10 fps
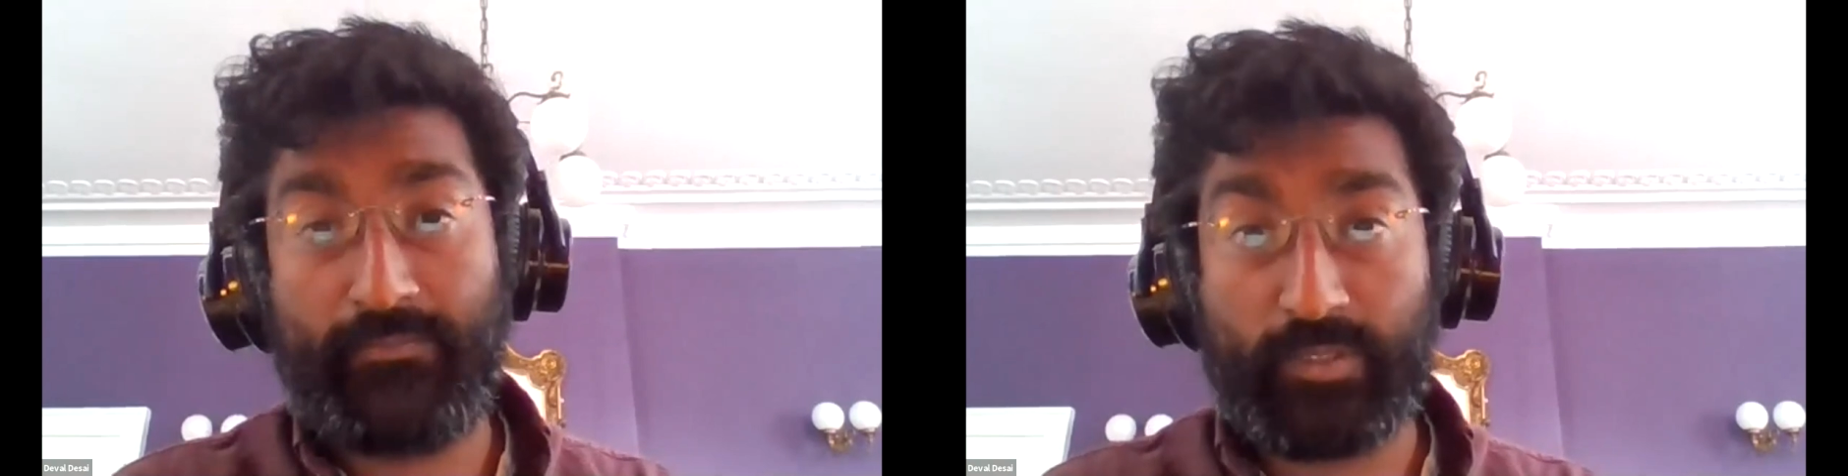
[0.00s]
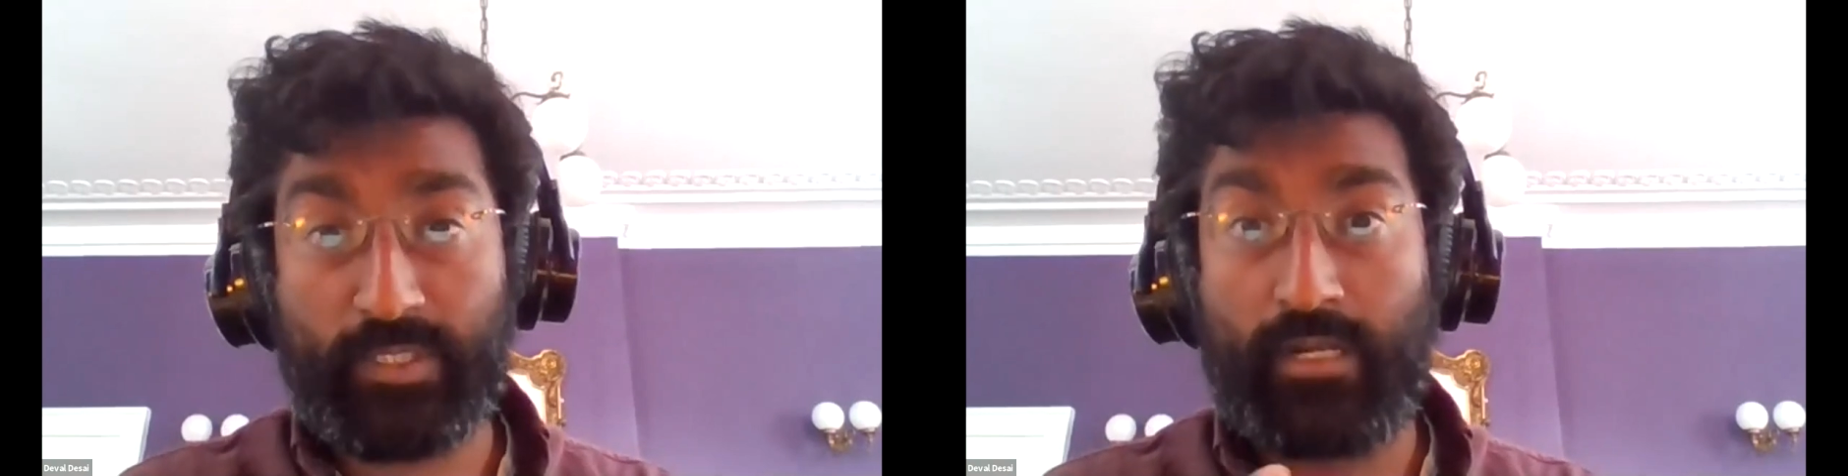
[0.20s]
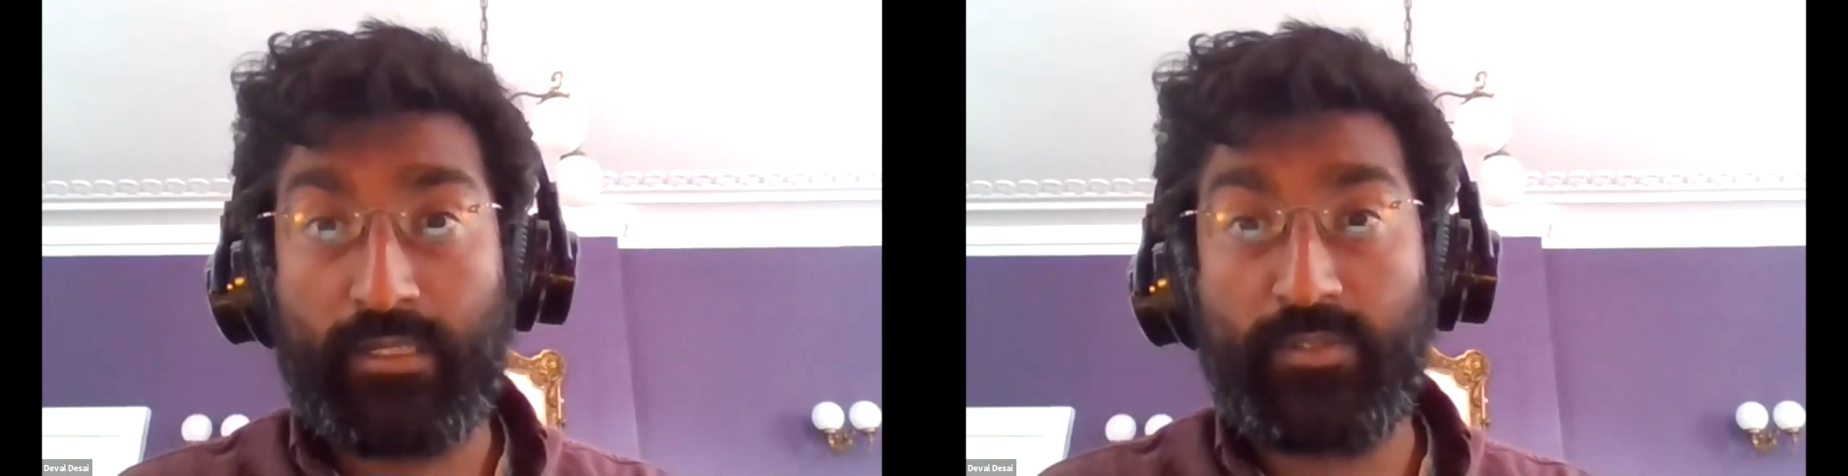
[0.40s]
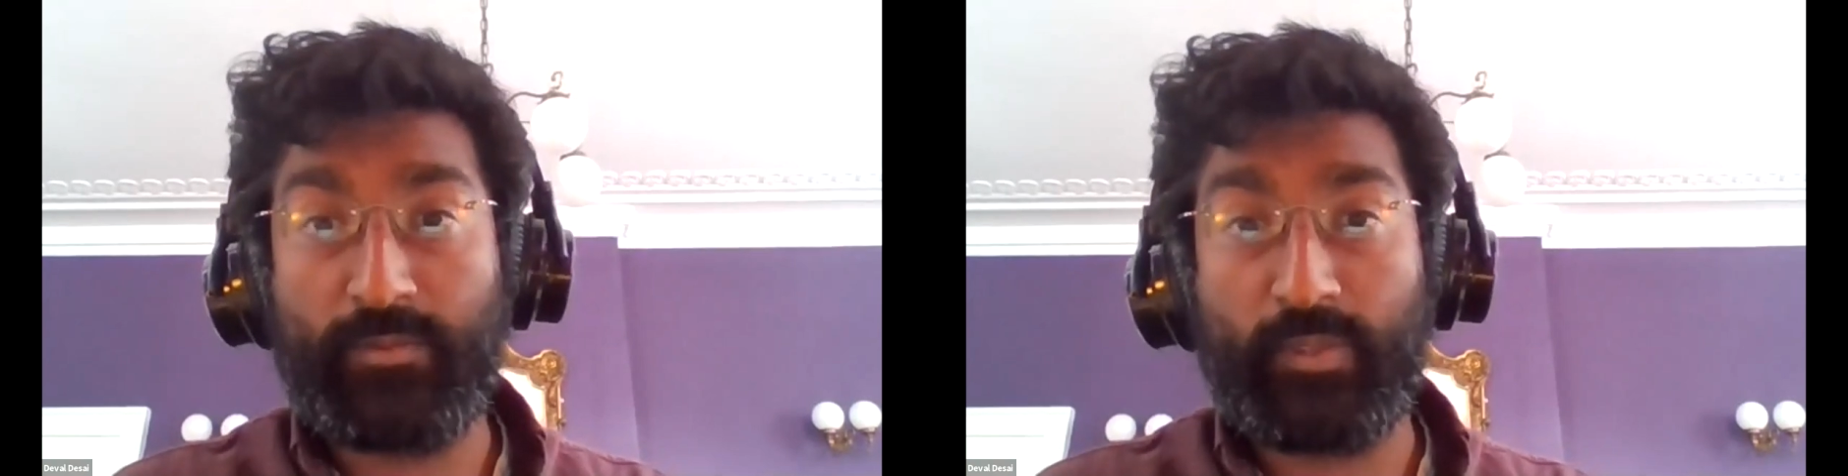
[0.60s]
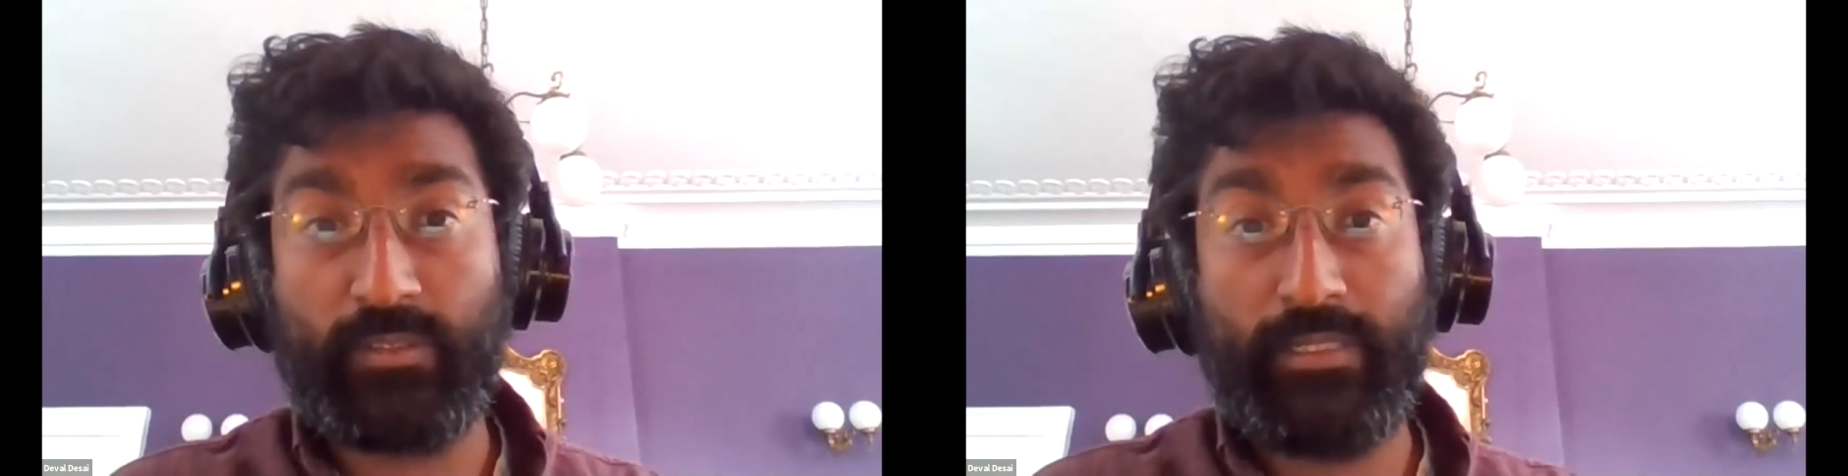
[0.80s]
So it was
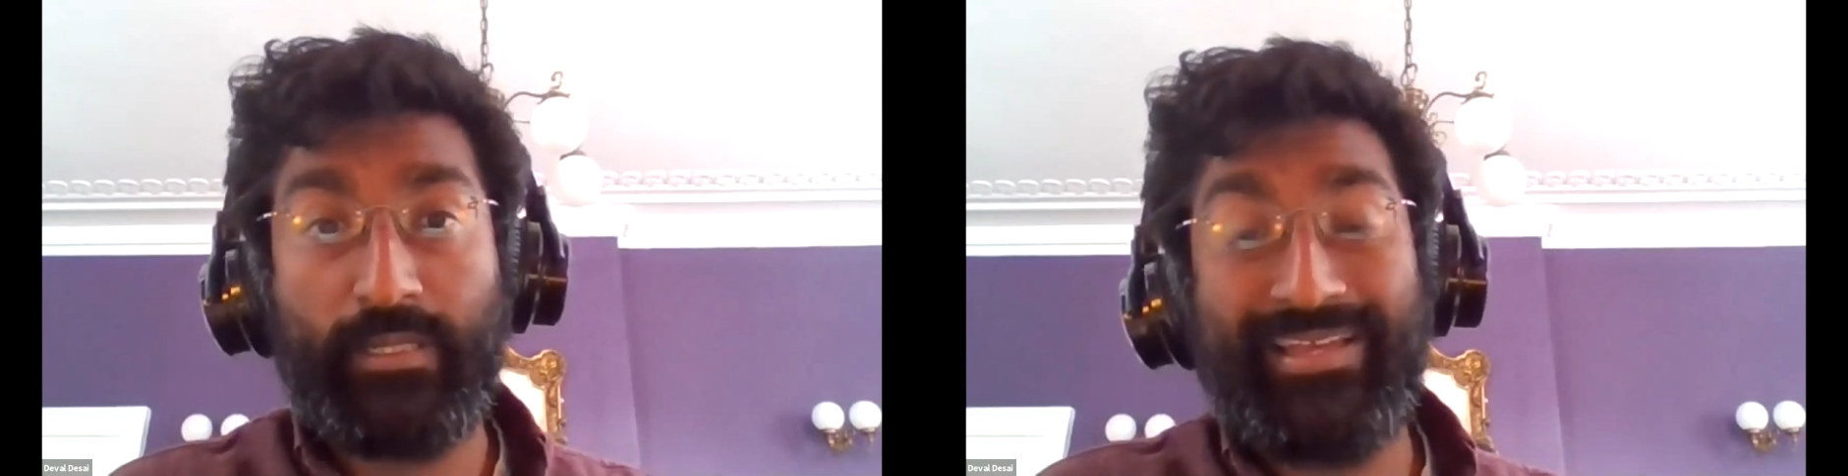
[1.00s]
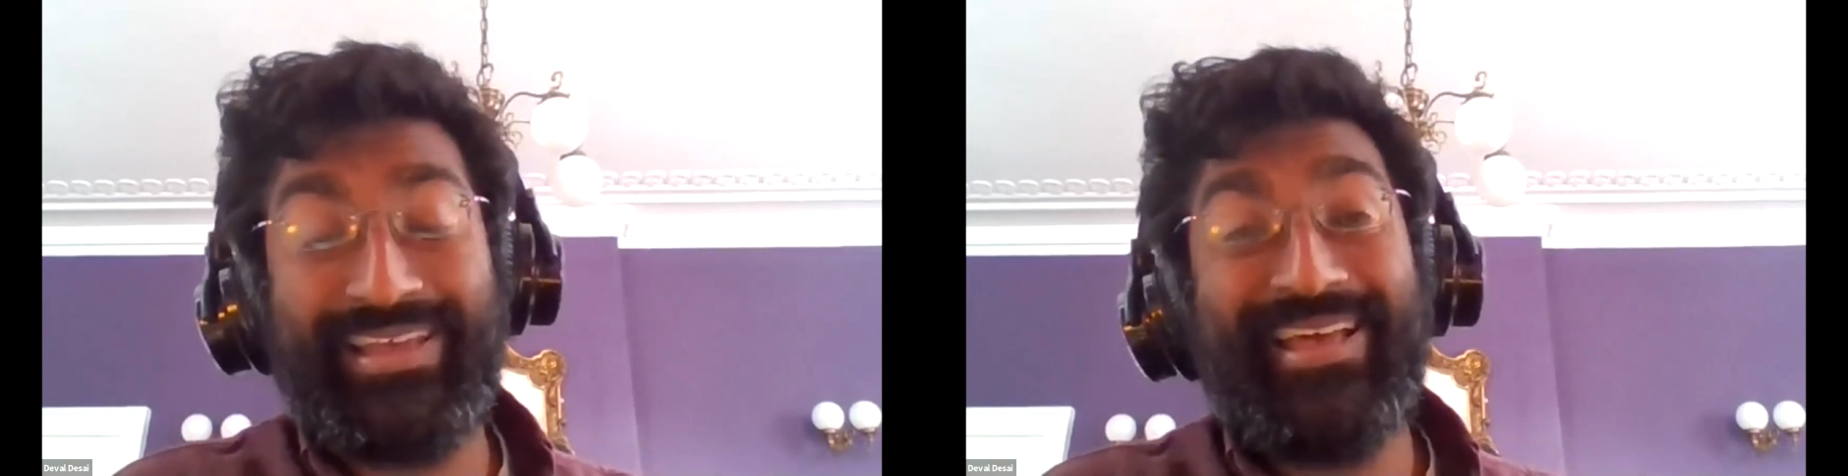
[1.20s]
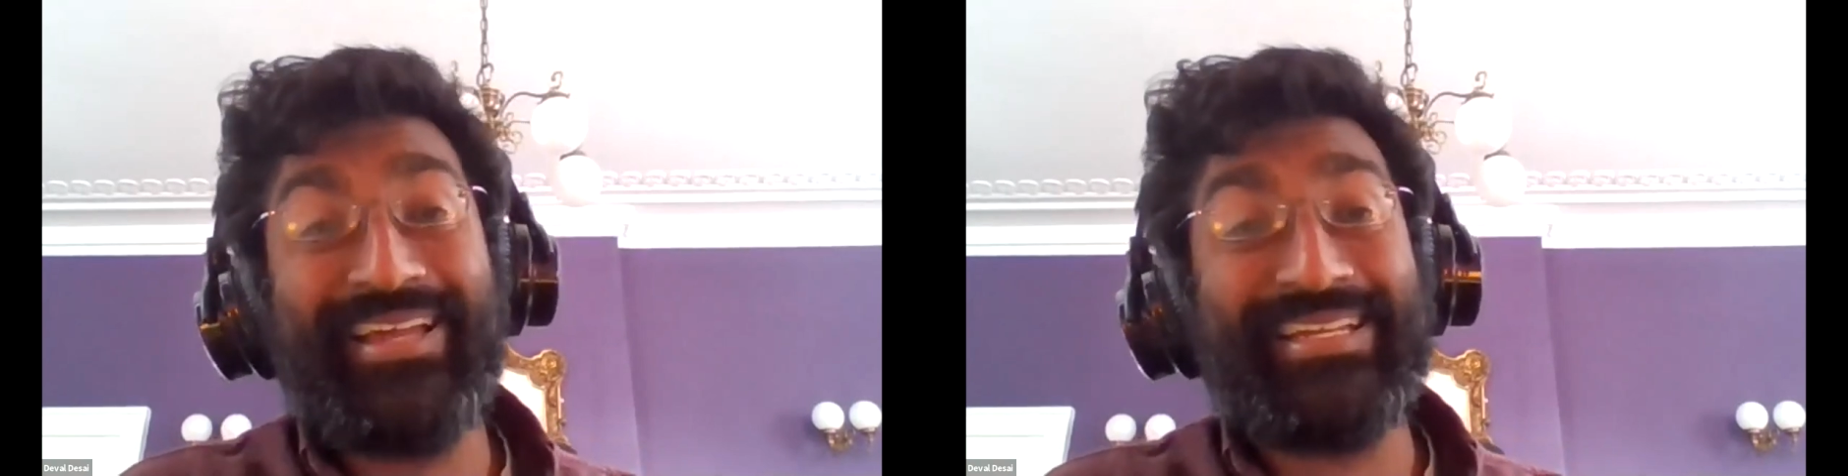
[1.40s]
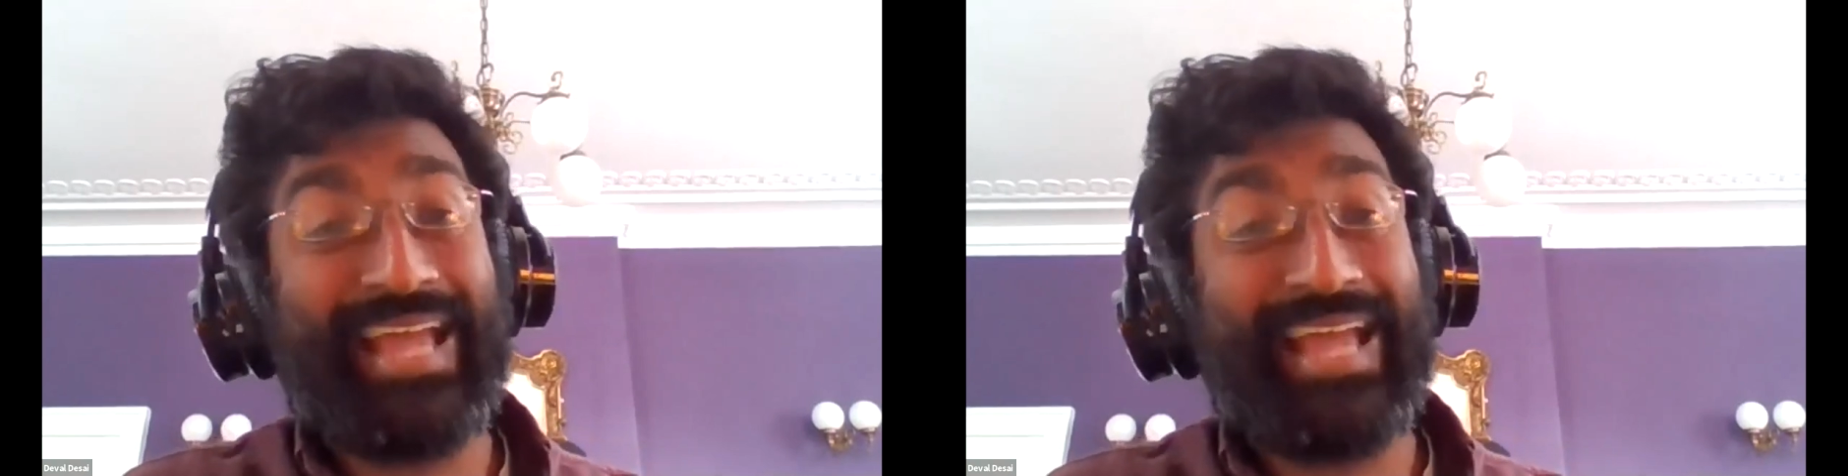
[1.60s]
unusable and